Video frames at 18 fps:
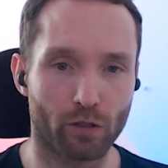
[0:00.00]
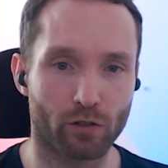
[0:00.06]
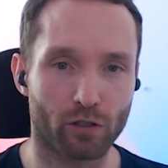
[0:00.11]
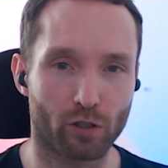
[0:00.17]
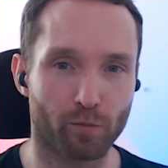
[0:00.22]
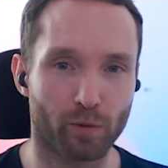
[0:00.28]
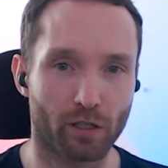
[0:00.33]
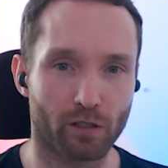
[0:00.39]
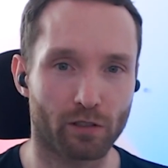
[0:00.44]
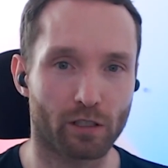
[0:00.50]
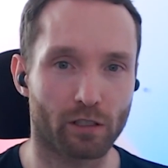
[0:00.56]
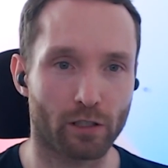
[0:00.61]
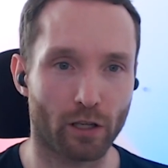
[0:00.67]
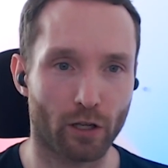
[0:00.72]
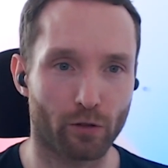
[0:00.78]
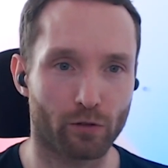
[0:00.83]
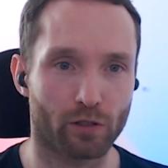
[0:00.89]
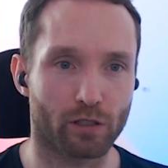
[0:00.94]
just because it
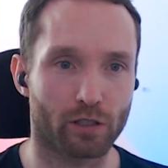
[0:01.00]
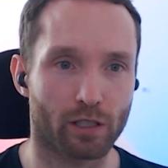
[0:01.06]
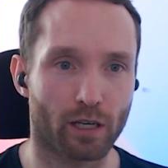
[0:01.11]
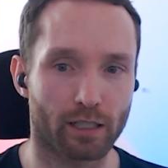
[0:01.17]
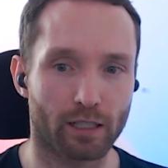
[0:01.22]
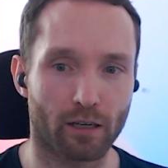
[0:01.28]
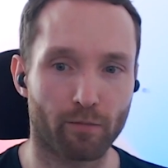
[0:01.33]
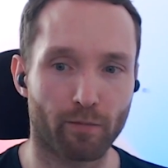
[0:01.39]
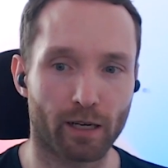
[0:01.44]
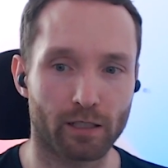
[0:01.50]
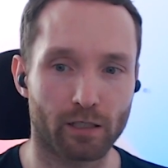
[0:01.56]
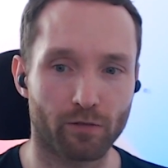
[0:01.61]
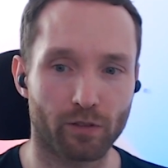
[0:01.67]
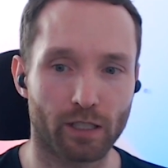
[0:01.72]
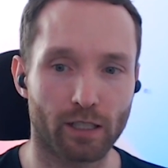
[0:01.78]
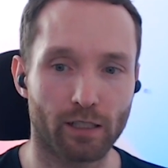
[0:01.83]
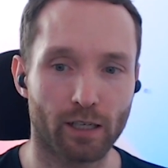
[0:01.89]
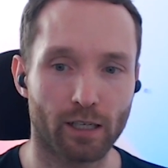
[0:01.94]
slows the site down
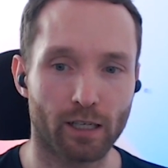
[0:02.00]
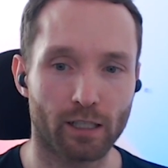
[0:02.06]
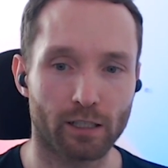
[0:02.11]
massively.